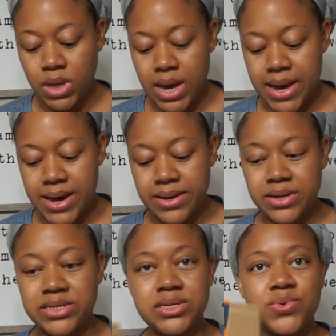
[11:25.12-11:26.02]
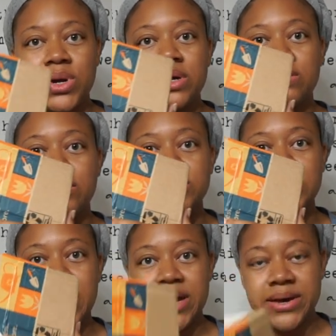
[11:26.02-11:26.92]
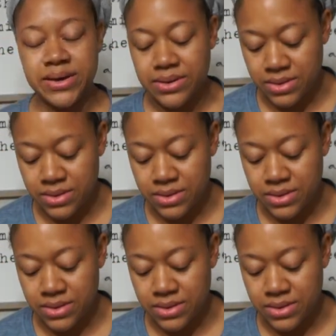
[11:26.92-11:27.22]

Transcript: And this is what it looks like.